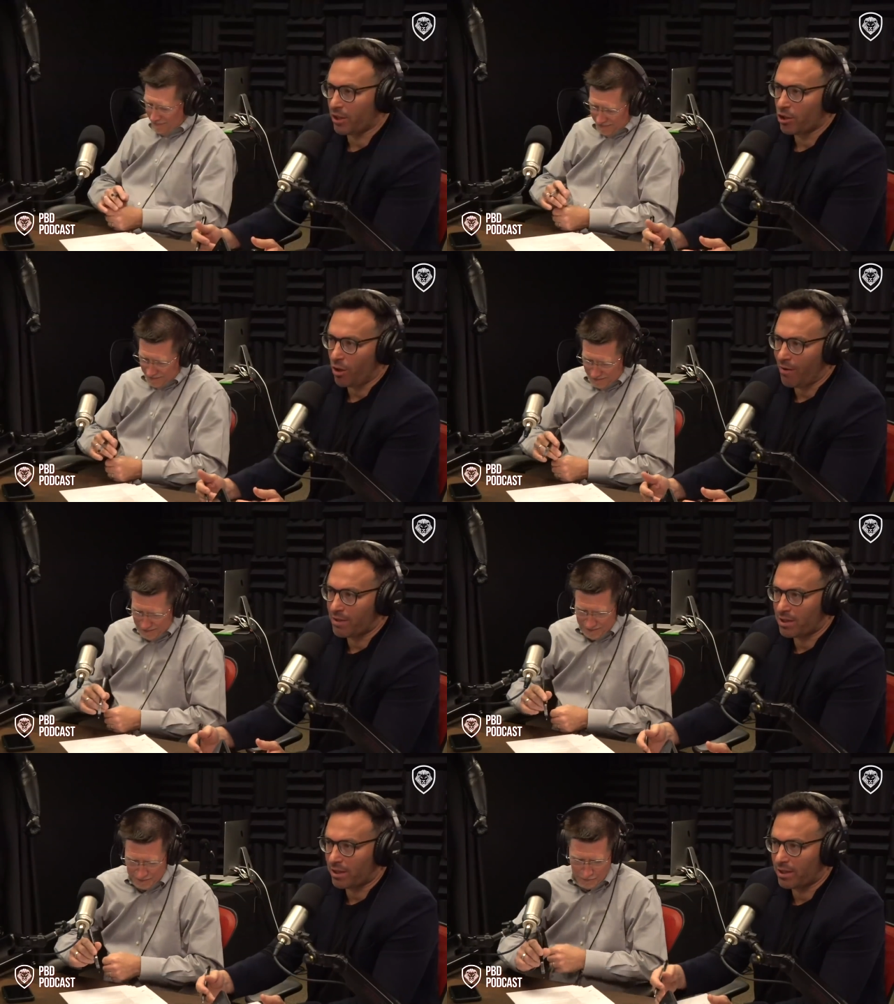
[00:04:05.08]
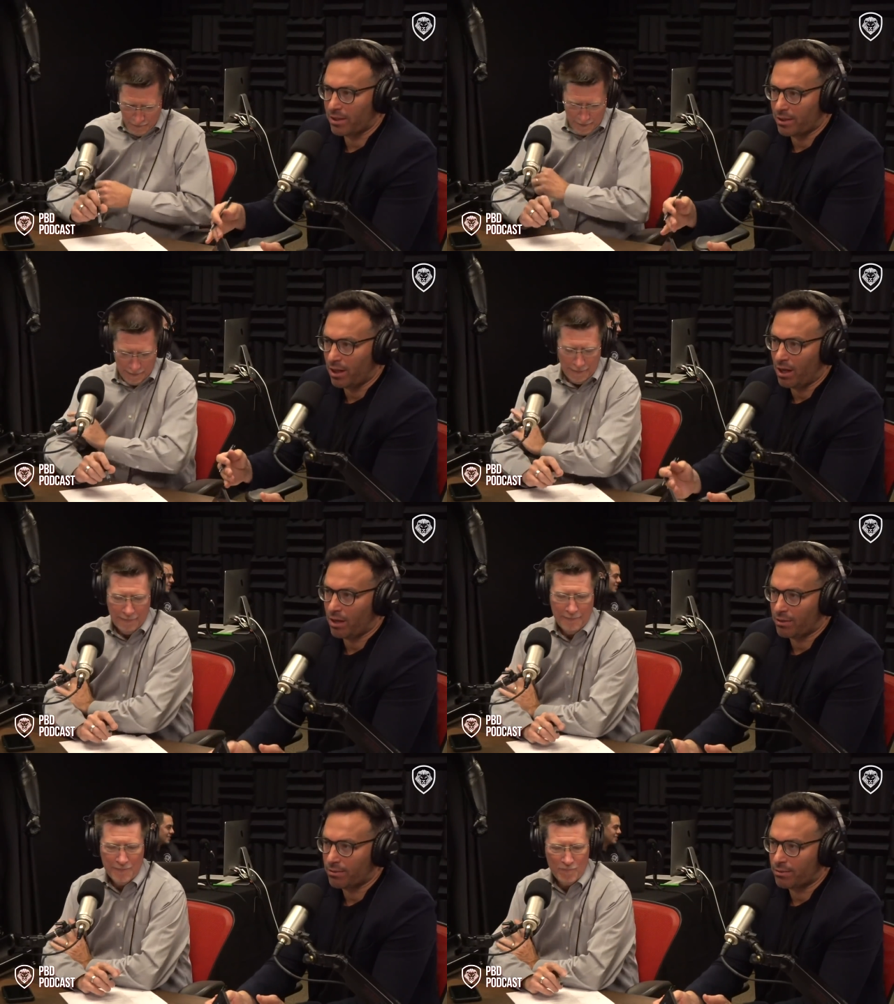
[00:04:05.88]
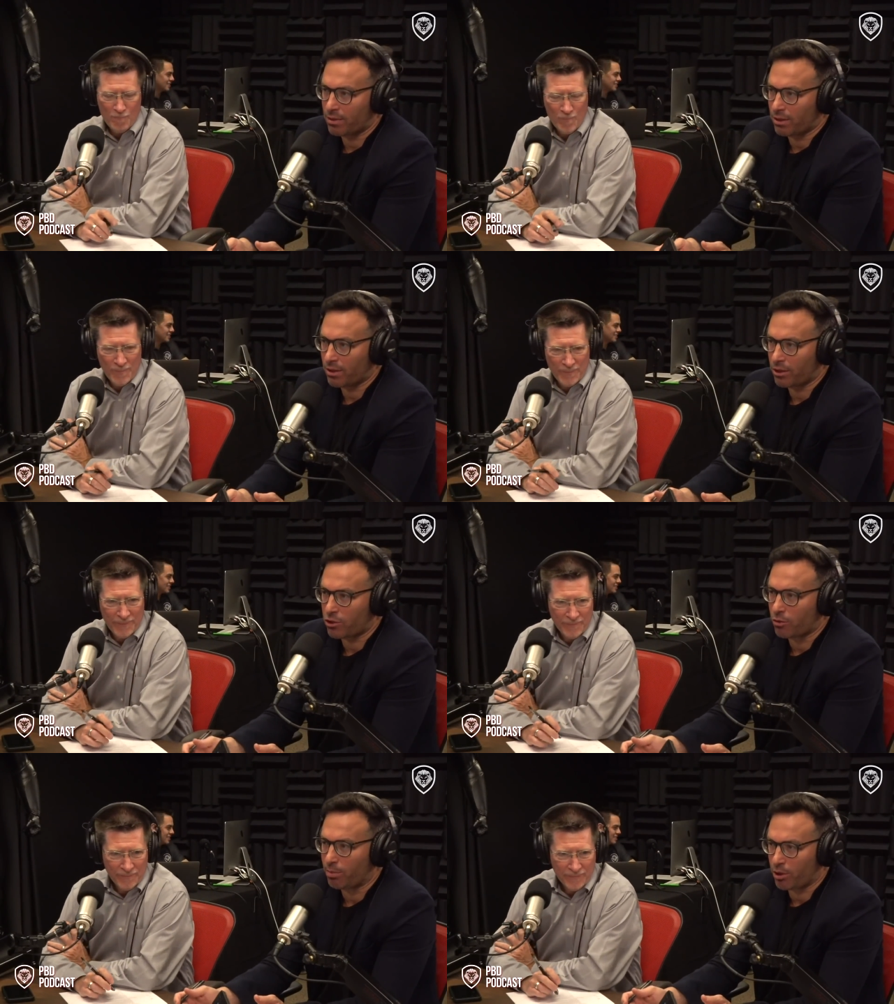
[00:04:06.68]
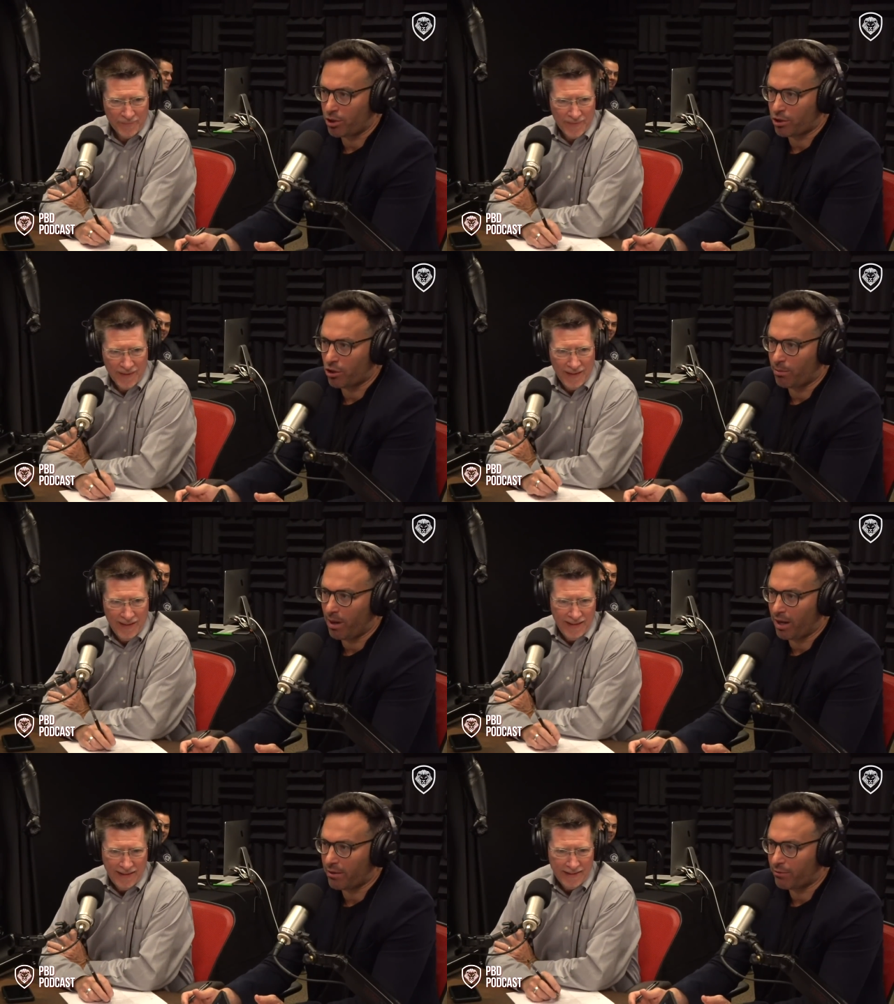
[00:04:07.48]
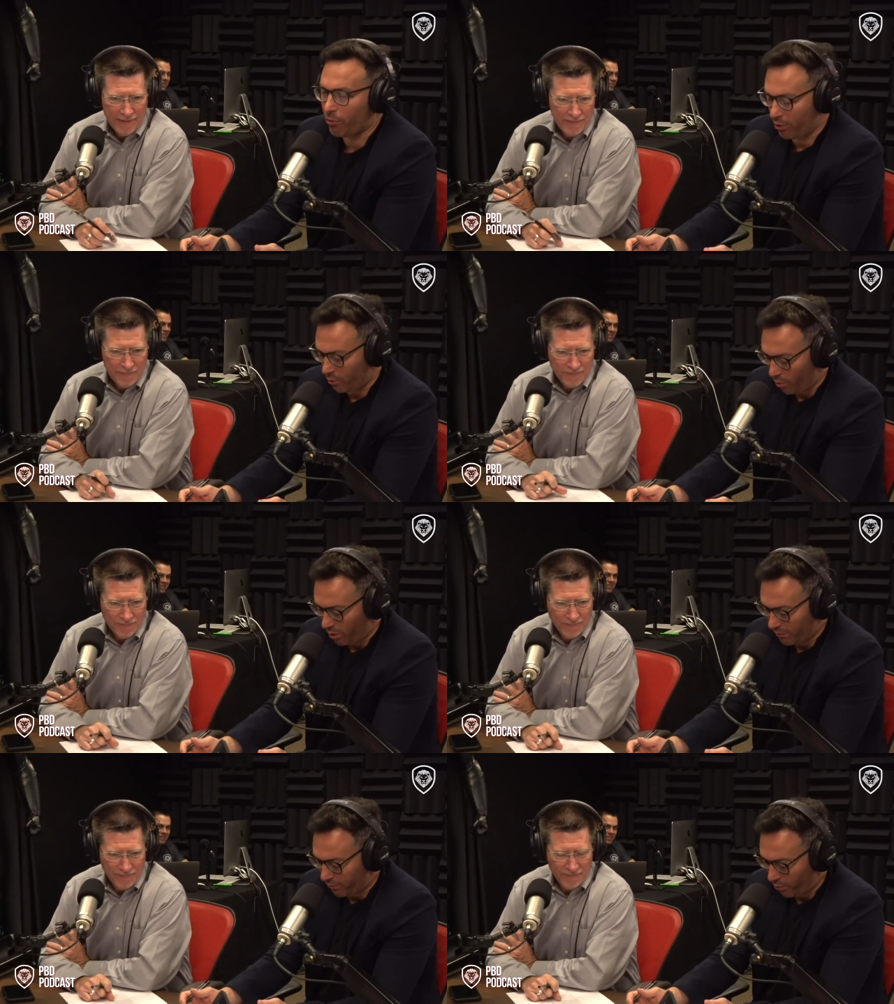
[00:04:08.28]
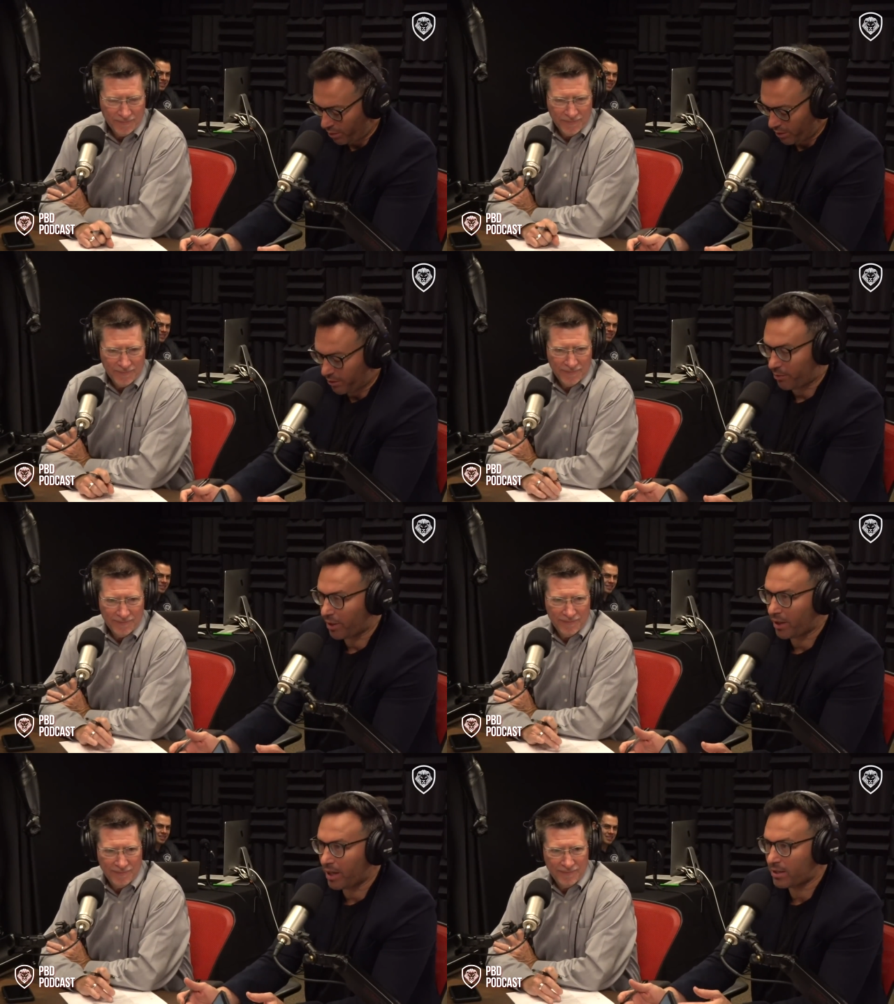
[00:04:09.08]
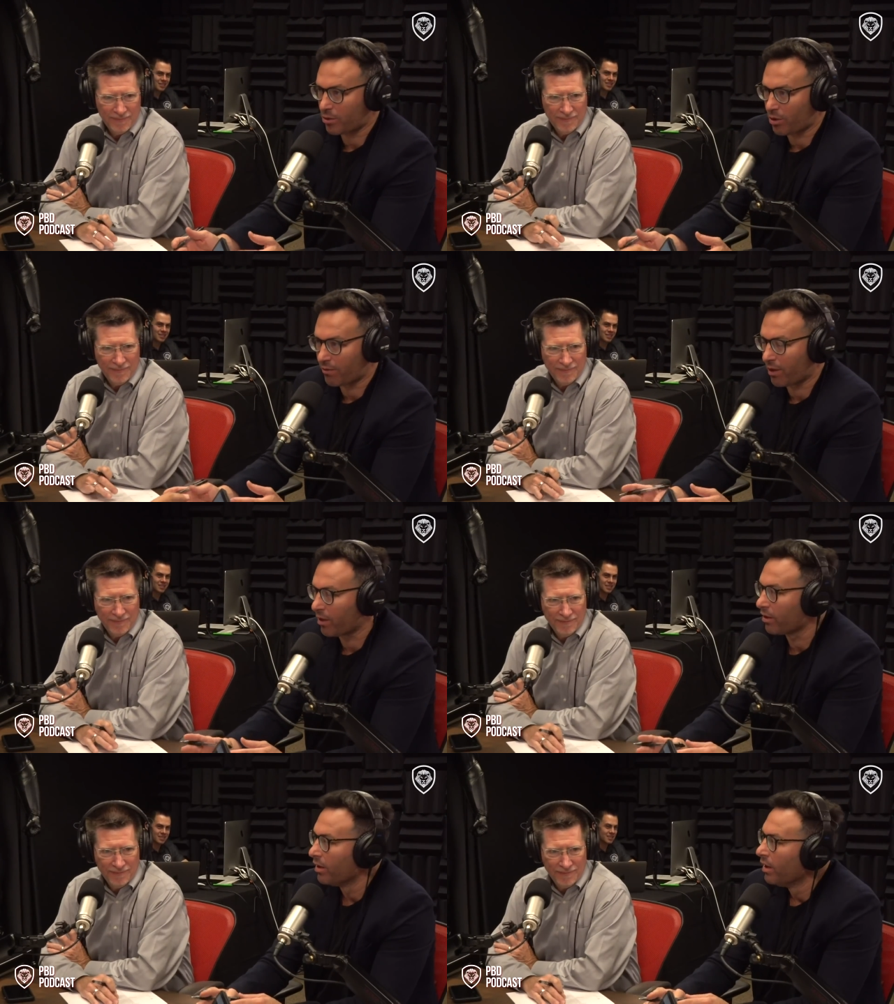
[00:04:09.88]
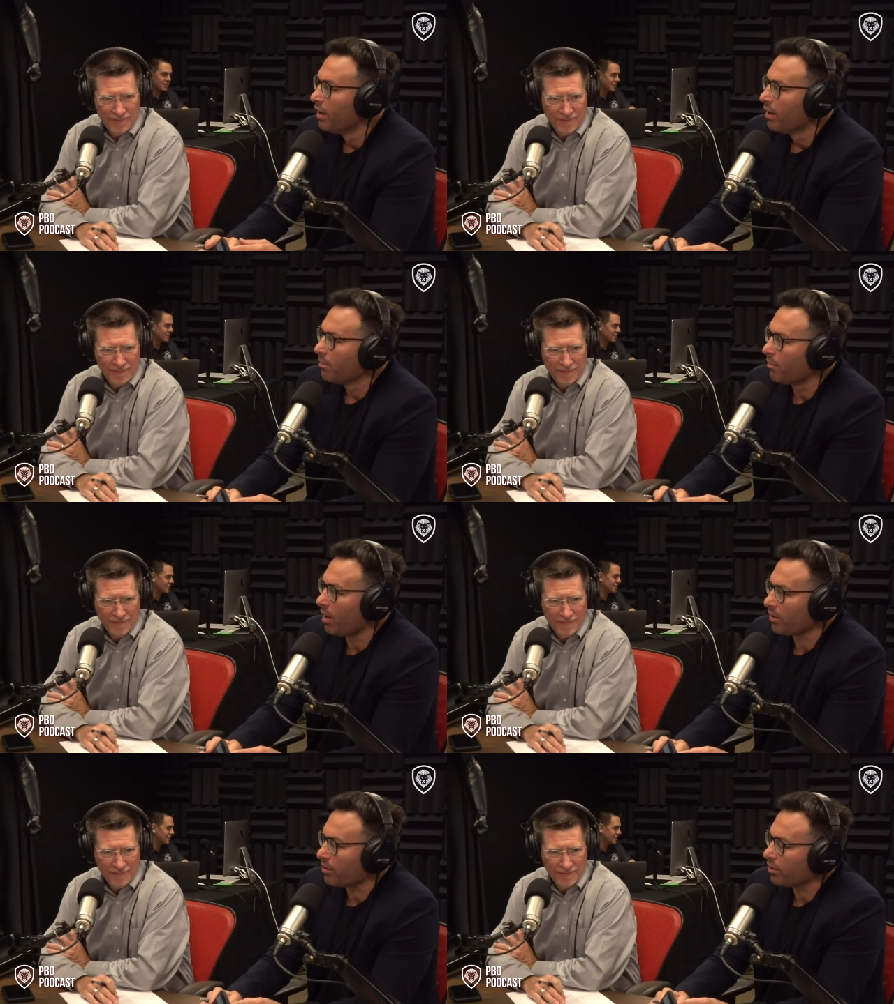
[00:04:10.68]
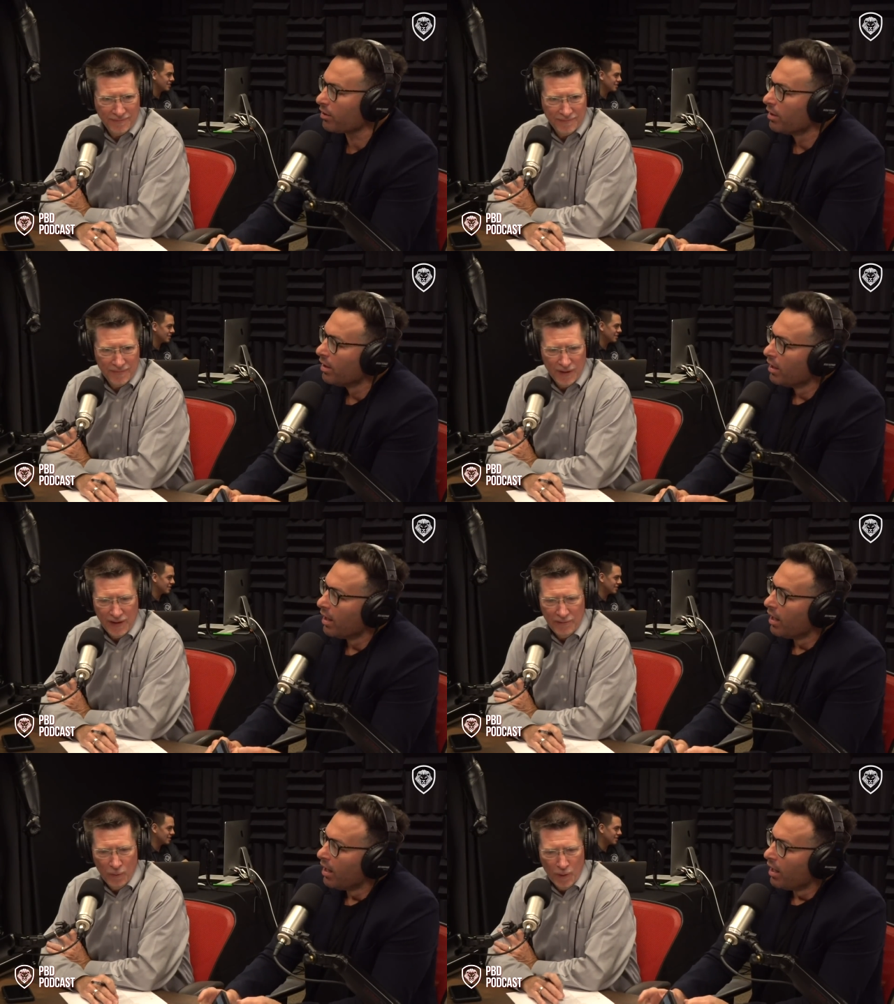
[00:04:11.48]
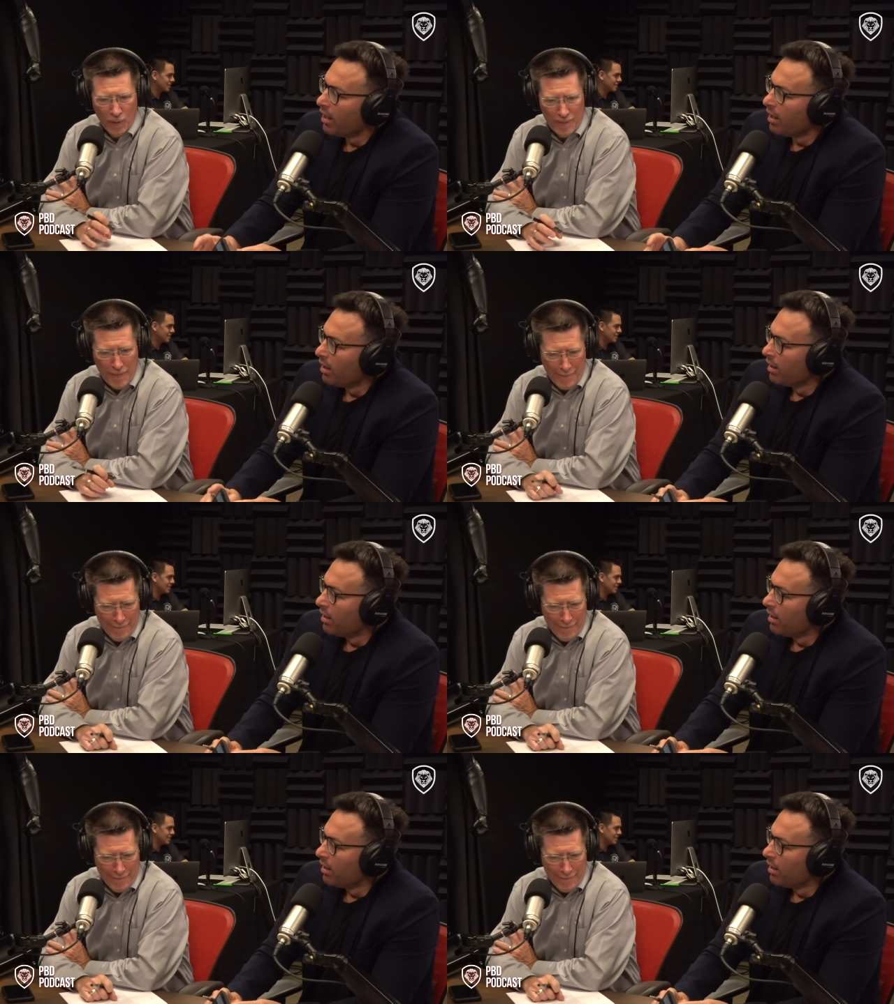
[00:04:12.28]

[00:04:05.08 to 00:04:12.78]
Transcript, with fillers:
Speaker 1: nothing new. Obviously, the two Bushes go by 41 and 43. That's sort of their moniker. The late 41.